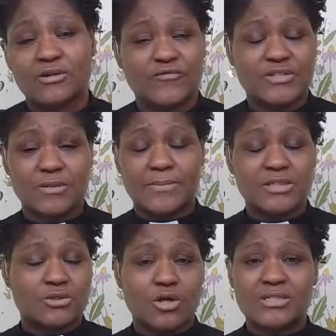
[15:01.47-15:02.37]
end of the
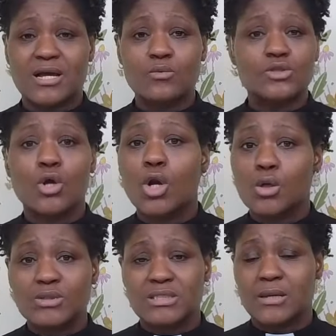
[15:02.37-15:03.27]
semester because I was
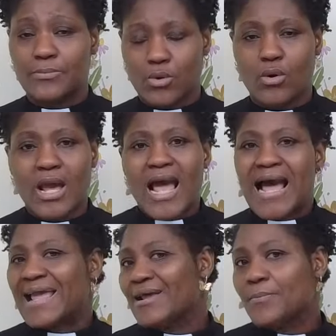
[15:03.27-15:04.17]
closely broke.
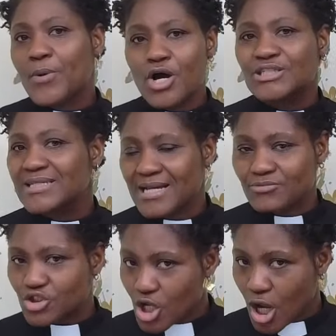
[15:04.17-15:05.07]
I had a
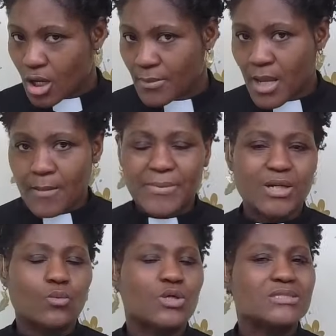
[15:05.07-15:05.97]
part-time job, but
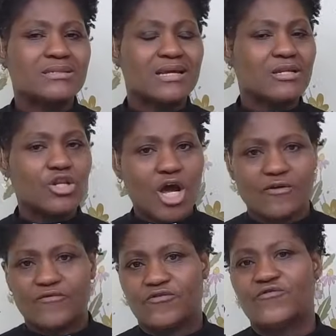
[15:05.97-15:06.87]
it wasn't
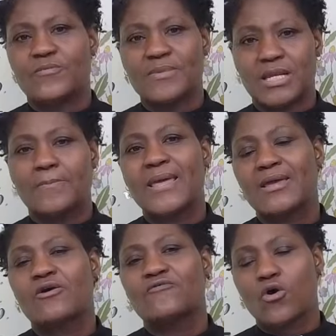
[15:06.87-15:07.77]
enough for me to
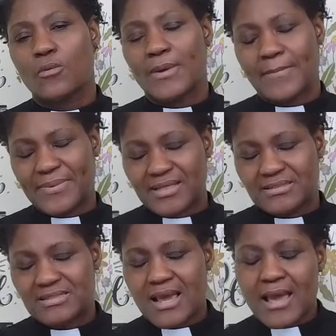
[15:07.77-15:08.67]
pay off all my
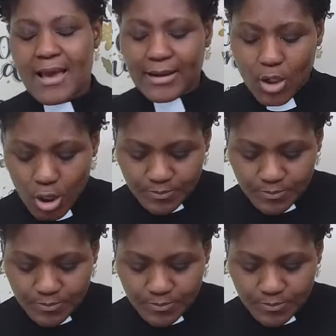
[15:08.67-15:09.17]
bills. And